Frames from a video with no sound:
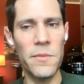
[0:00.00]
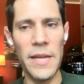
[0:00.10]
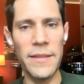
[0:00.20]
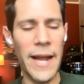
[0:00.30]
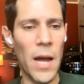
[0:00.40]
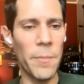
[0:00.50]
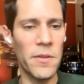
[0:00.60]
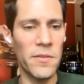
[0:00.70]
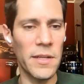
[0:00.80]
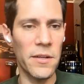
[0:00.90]
thing that
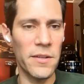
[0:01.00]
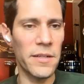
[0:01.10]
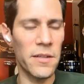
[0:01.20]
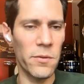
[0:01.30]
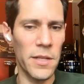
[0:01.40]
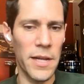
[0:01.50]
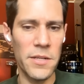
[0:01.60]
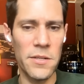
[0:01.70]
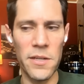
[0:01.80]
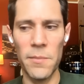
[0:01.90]
happens in addictive
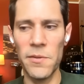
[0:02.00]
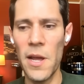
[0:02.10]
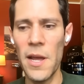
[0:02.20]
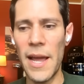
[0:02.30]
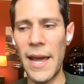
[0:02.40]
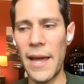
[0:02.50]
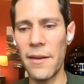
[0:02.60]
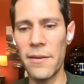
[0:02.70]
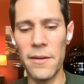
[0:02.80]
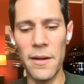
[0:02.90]
relationships.
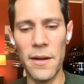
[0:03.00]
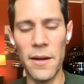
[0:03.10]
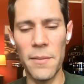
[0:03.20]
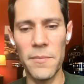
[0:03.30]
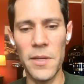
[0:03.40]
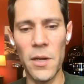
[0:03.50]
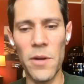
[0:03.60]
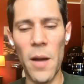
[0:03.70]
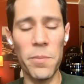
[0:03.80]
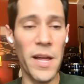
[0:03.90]
And, you know,
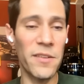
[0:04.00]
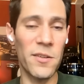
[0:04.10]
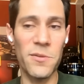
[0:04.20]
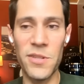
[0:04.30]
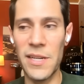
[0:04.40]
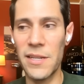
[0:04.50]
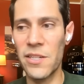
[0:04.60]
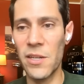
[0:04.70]
God bless her. She